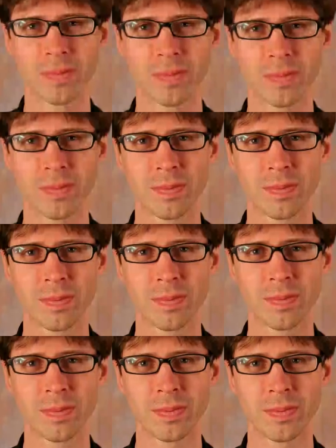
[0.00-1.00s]

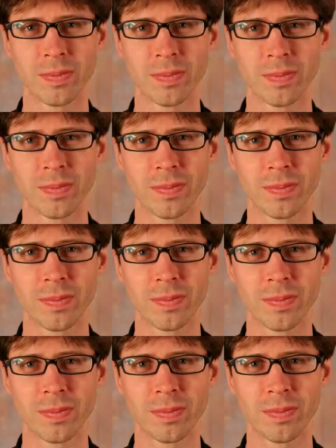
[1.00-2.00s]

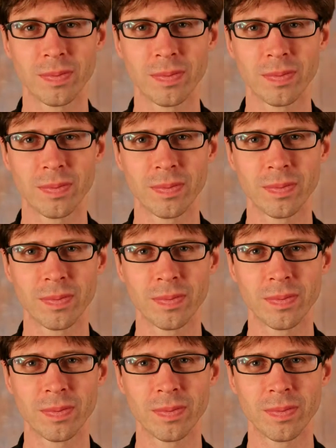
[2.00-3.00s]

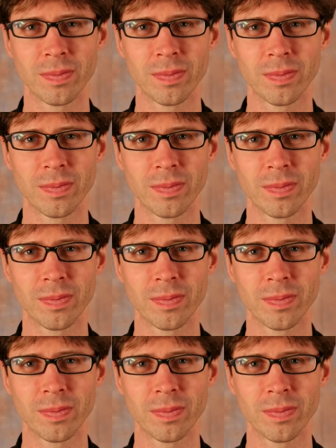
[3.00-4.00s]

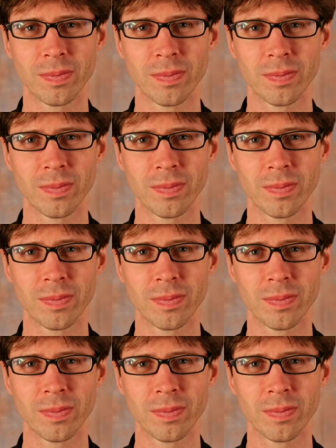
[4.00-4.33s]
[no speech]